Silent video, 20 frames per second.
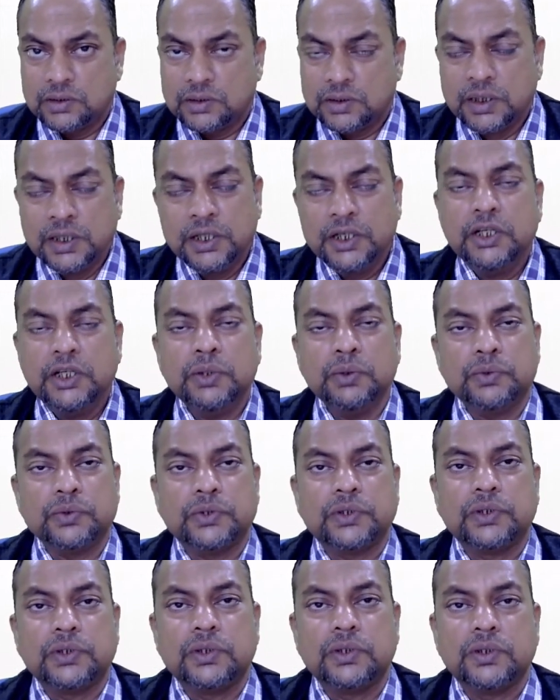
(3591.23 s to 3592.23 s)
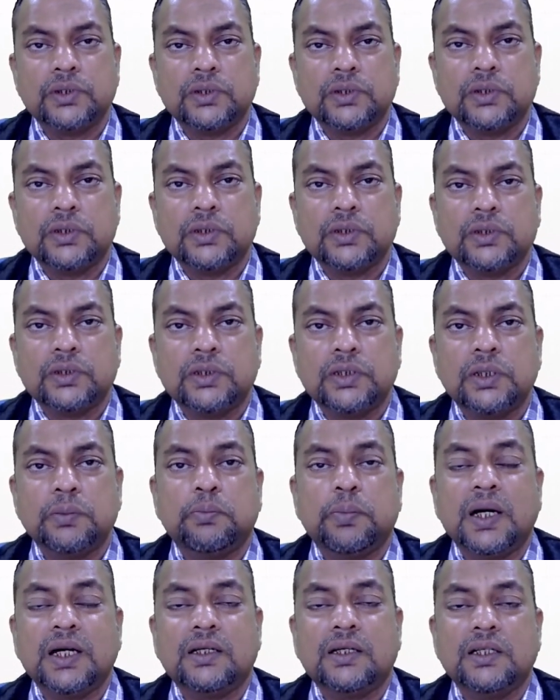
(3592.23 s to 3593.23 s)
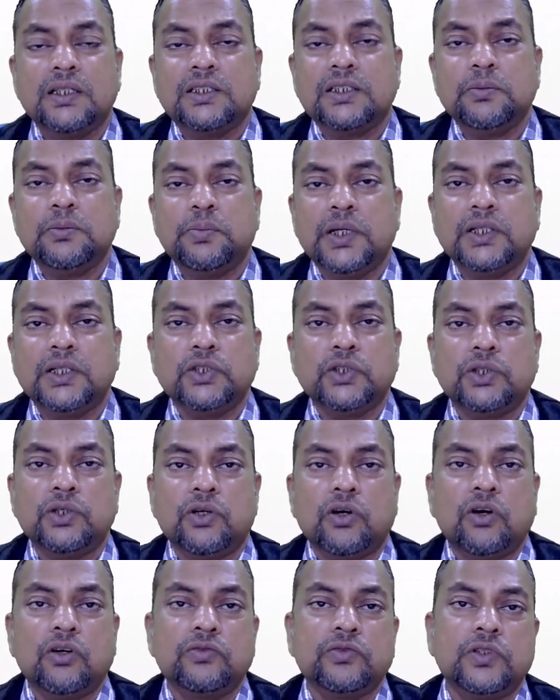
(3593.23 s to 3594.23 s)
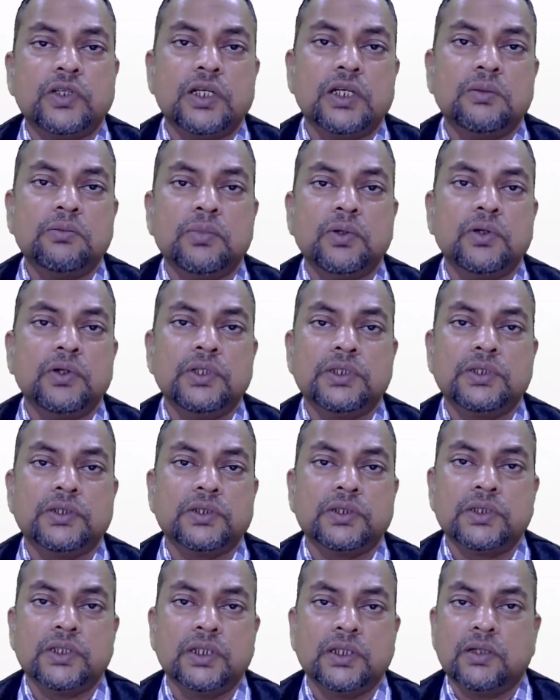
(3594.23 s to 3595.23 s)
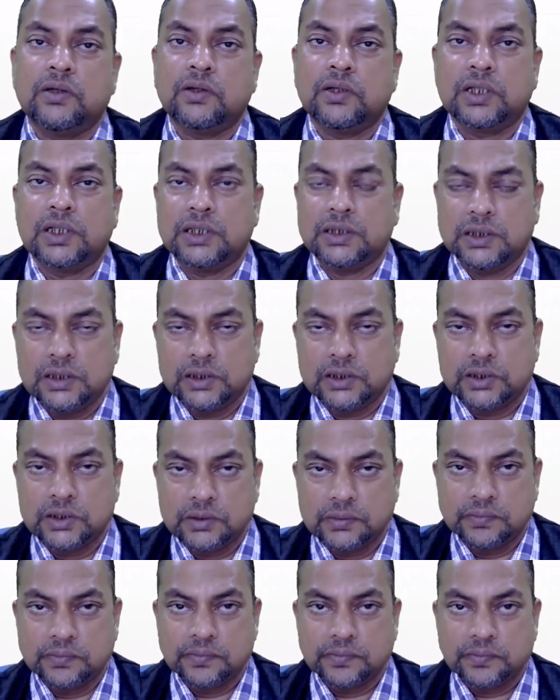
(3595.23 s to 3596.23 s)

induce the participation of the employees in the organization.